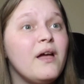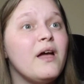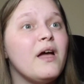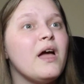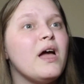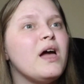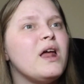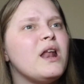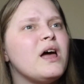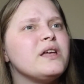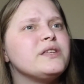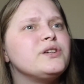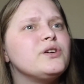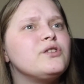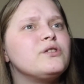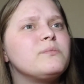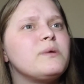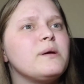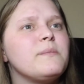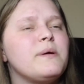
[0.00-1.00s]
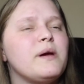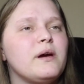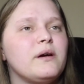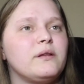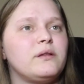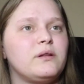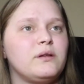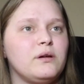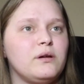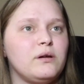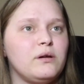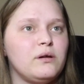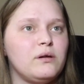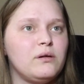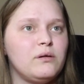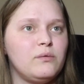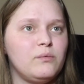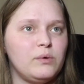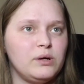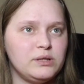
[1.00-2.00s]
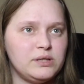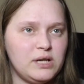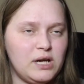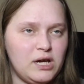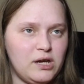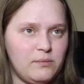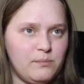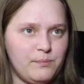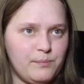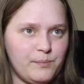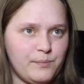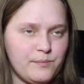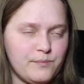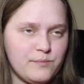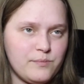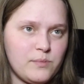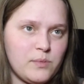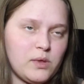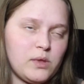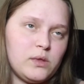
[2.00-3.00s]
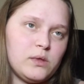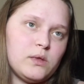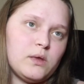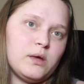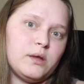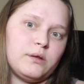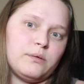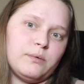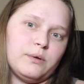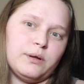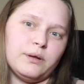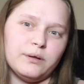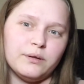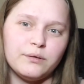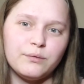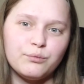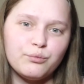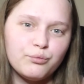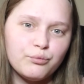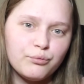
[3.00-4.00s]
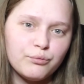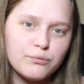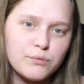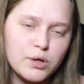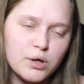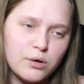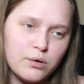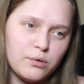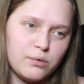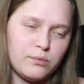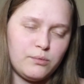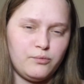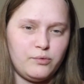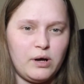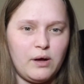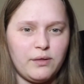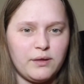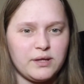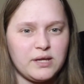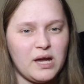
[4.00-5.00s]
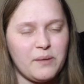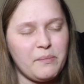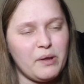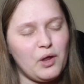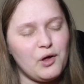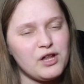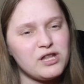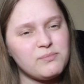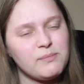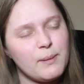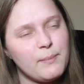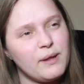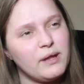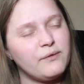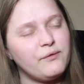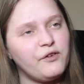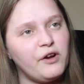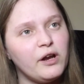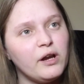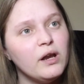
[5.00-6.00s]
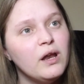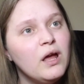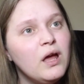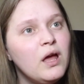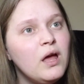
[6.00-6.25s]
And I told my pastor one time, this was around the time I lost my best friend.